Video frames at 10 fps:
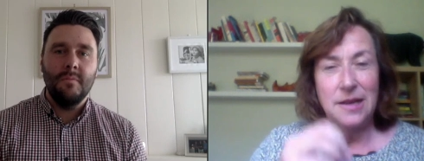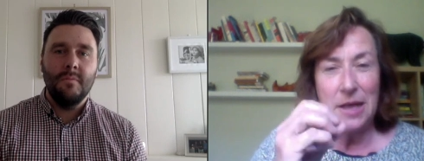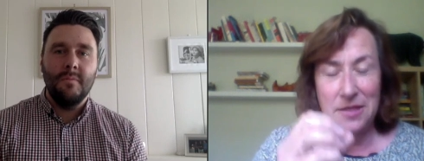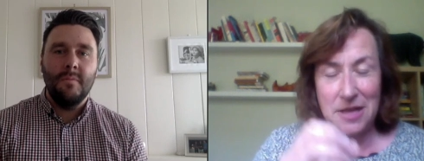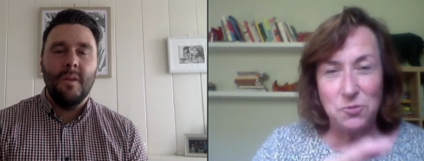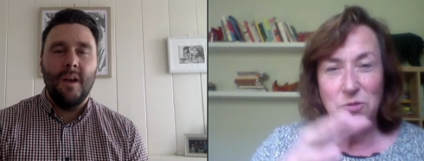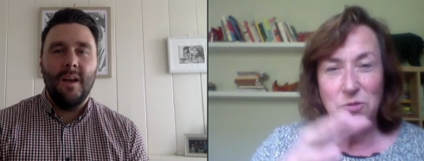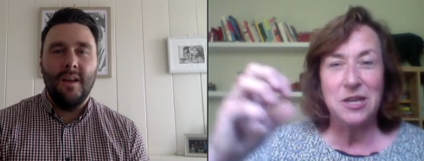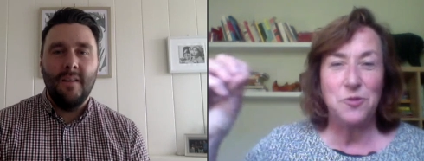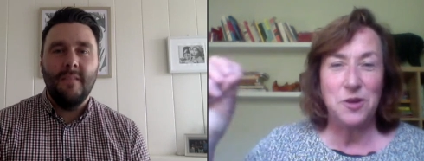Speaker 1: And that will
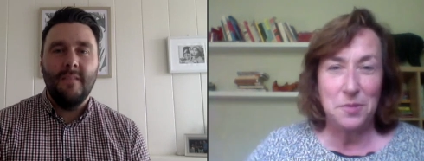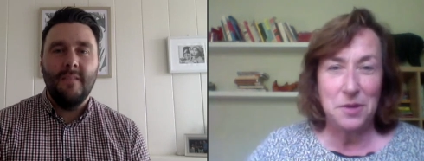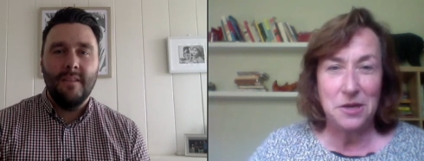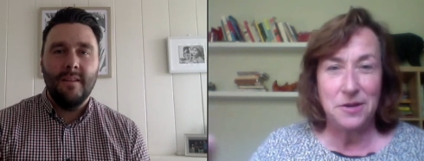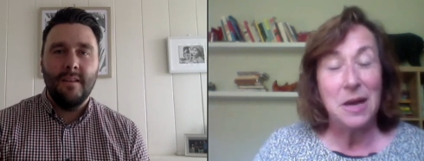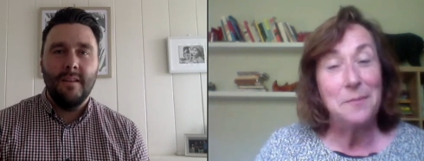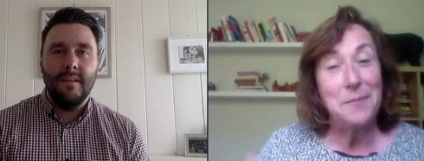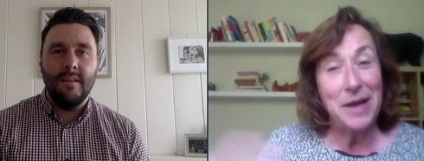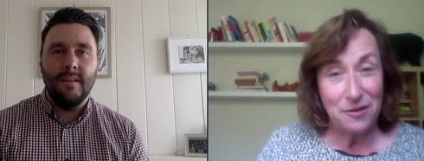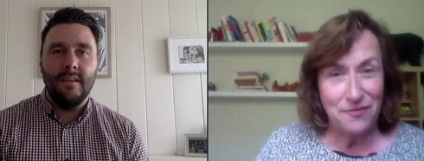keep reappearing
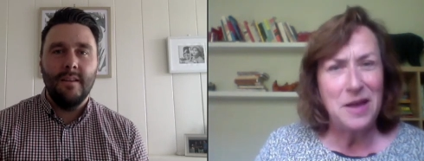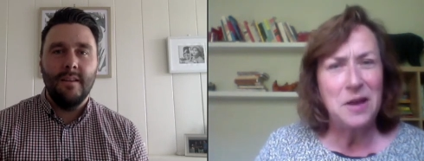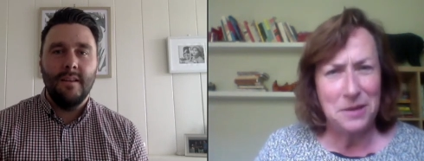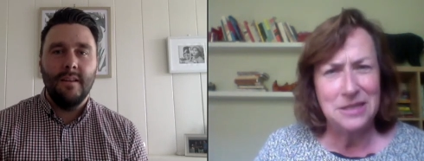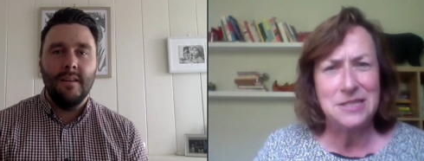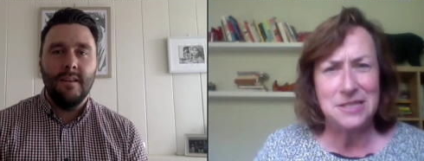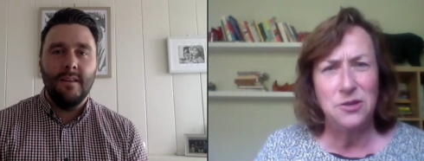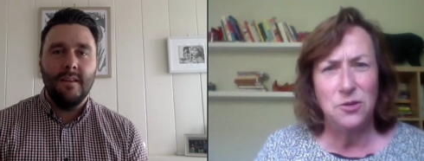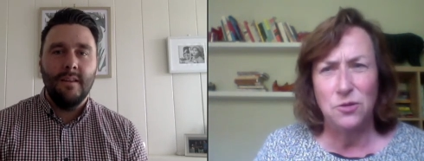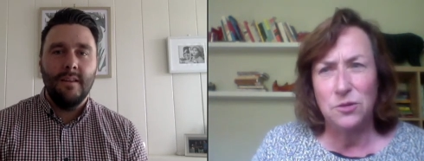about
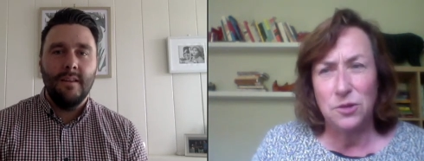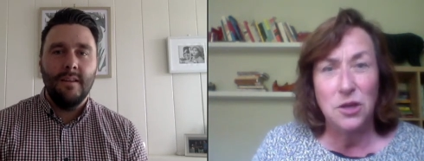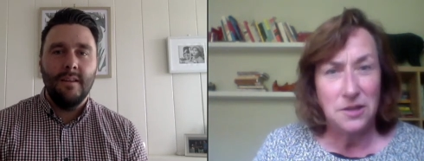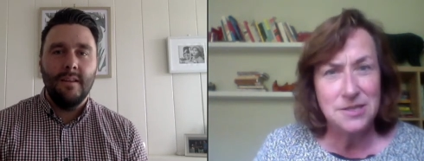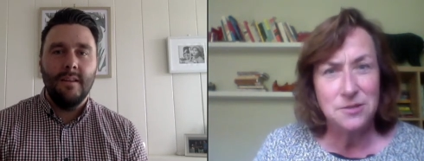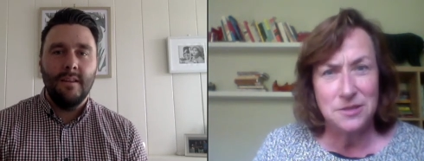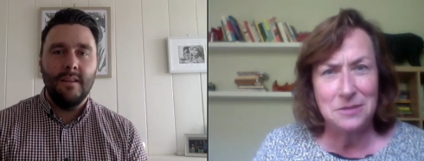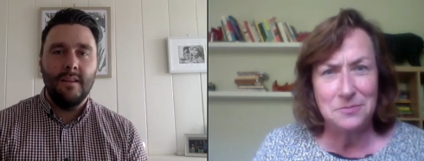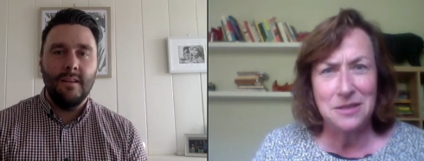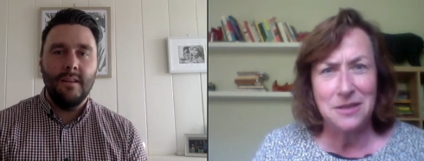fallibility or loss or
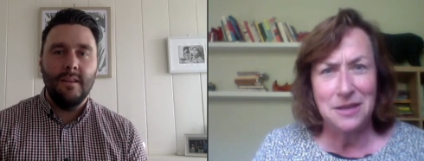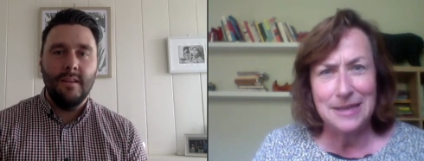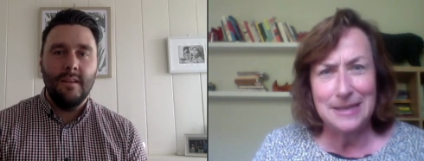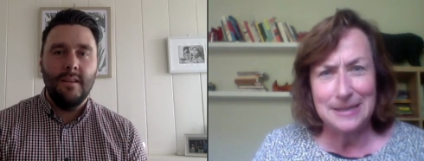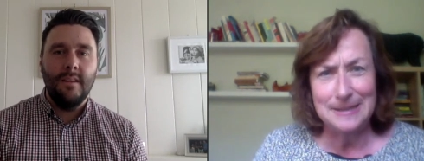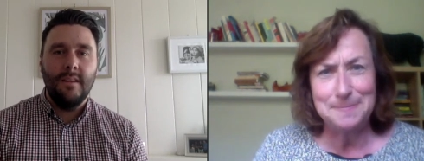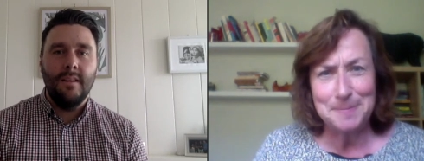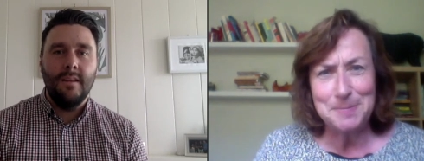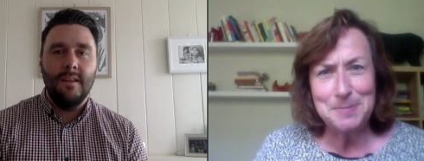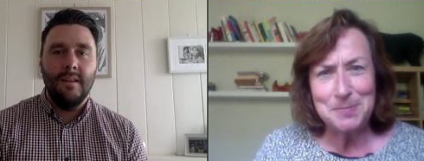something like that. Yeah.
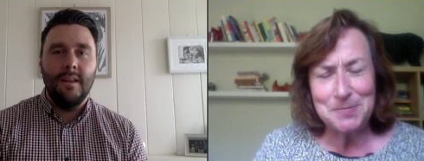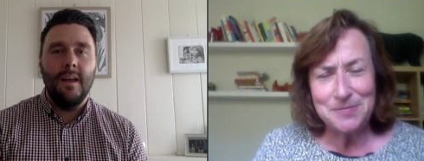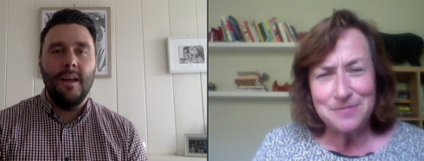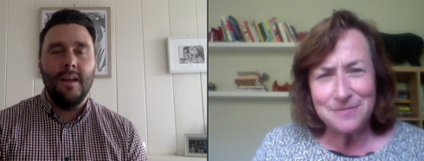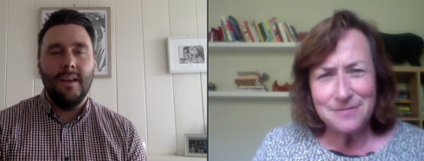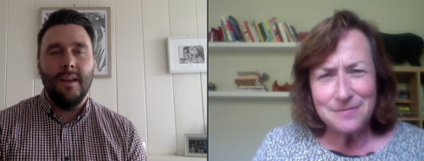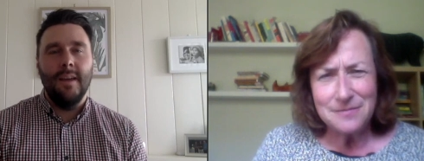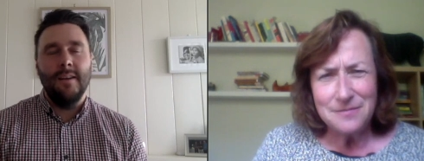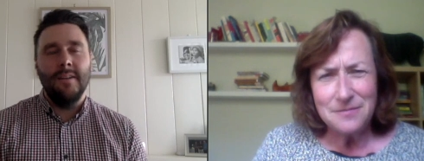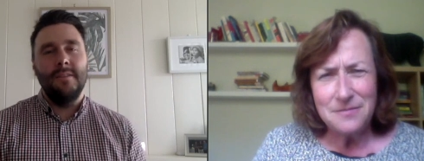
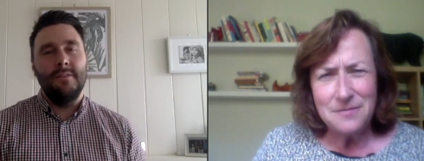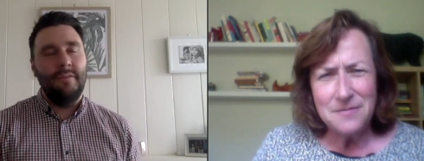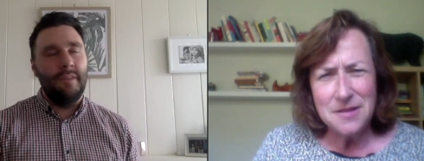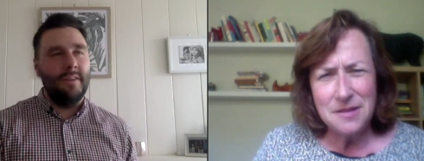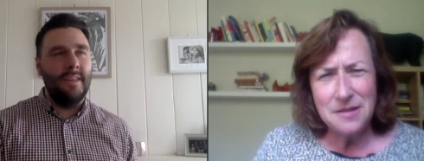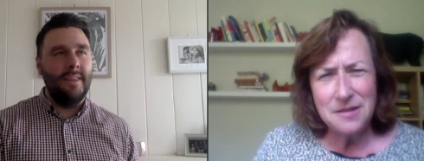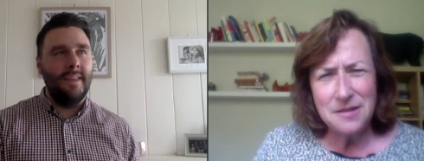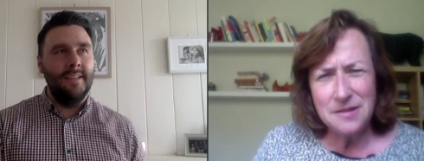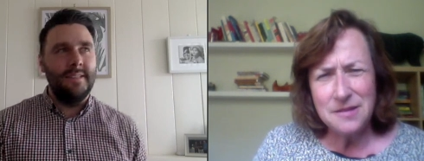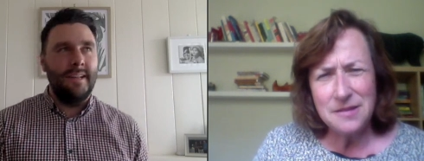
Speaker 2: Oh, terrific. I think
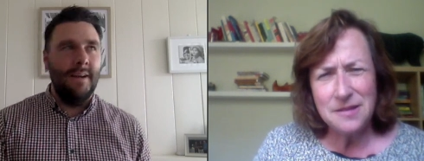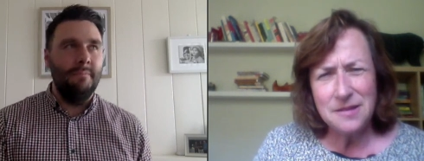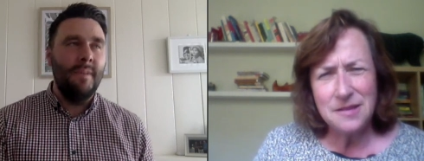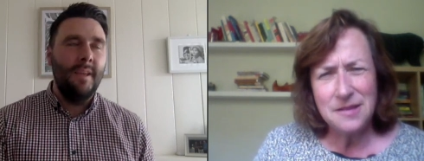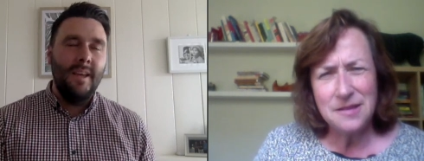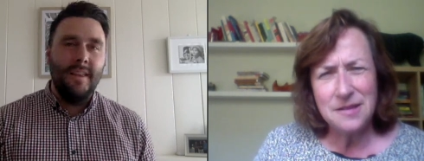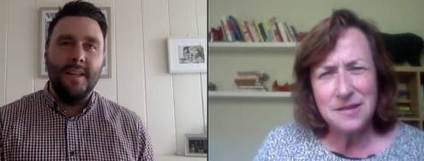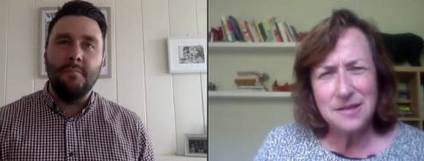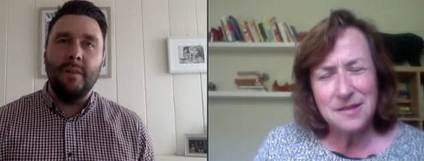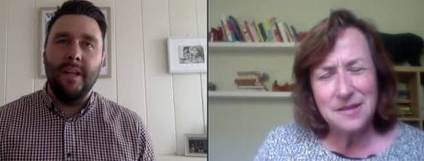there's um,
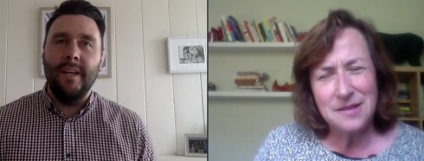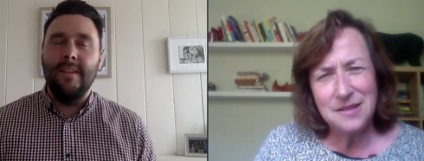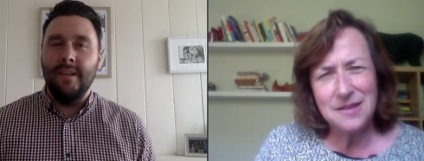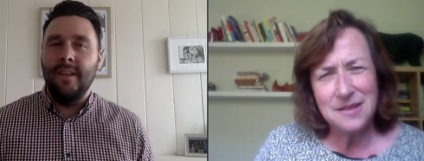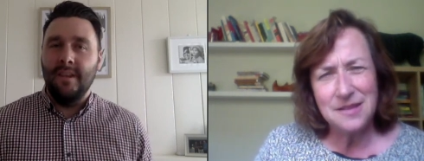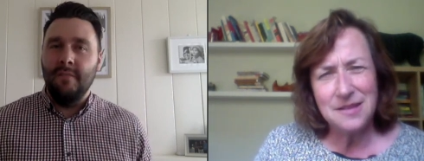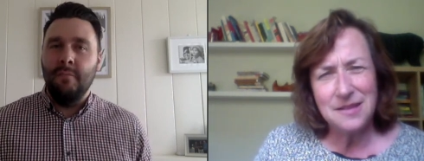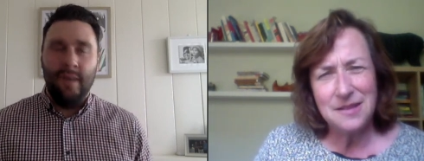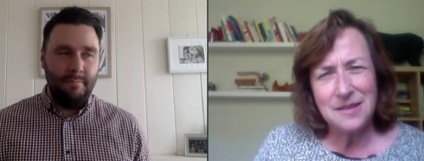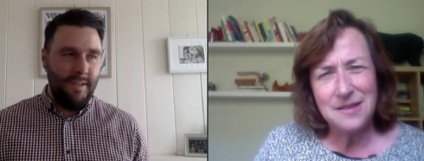there's plenty that, that
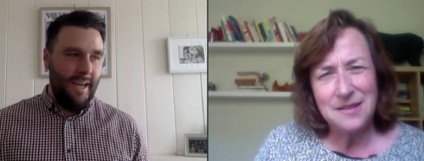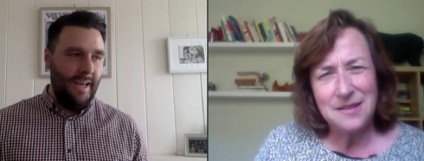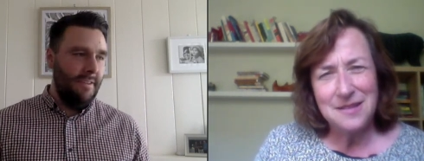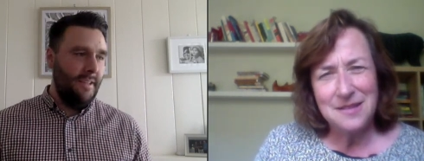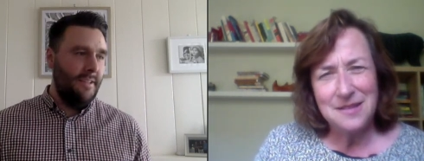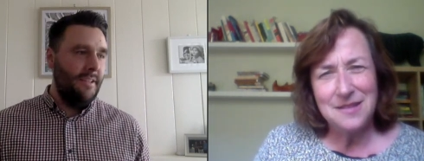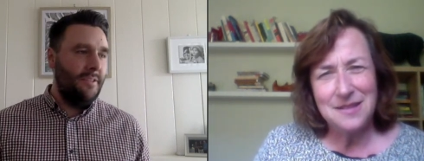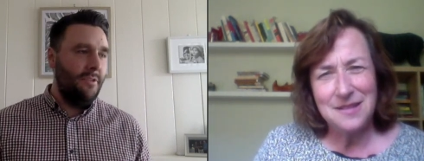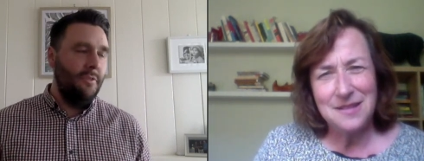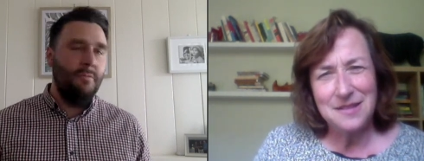you've brought up today that, that,
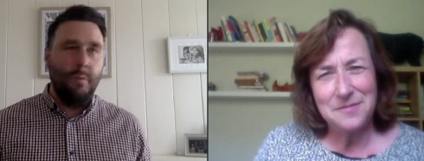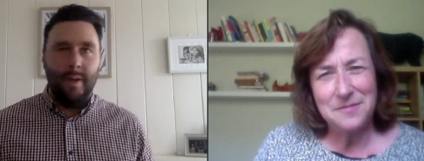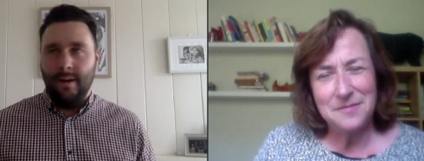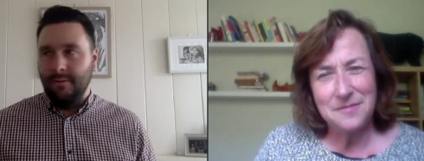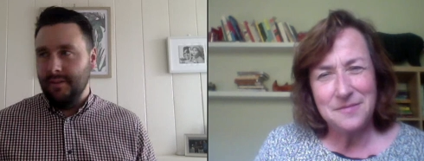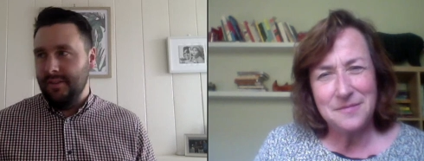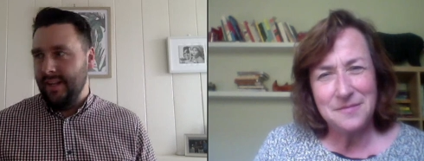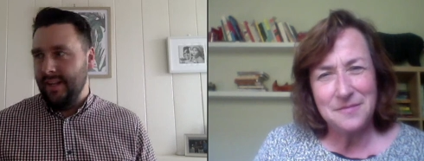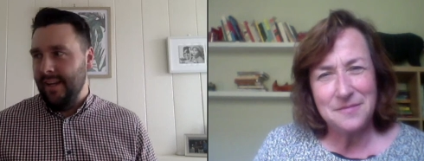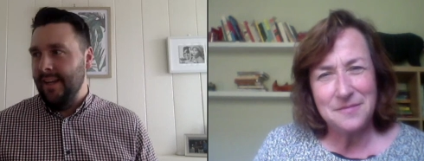that, students would be able to
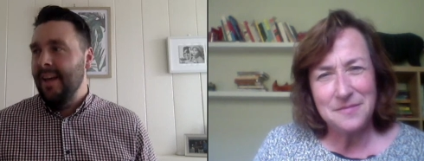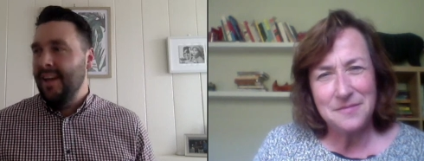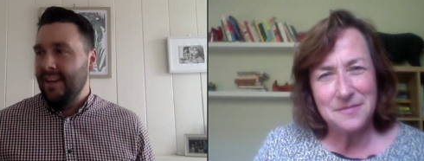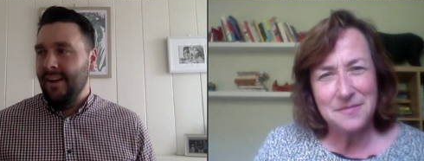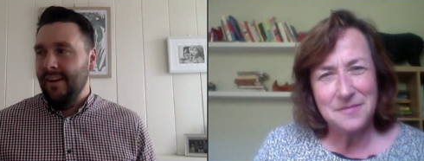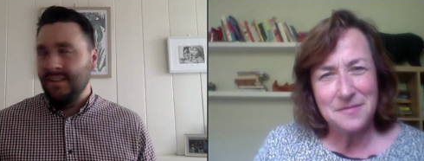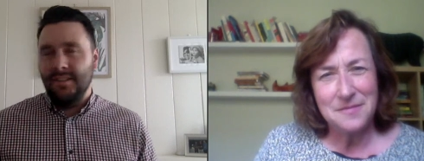see, you know, as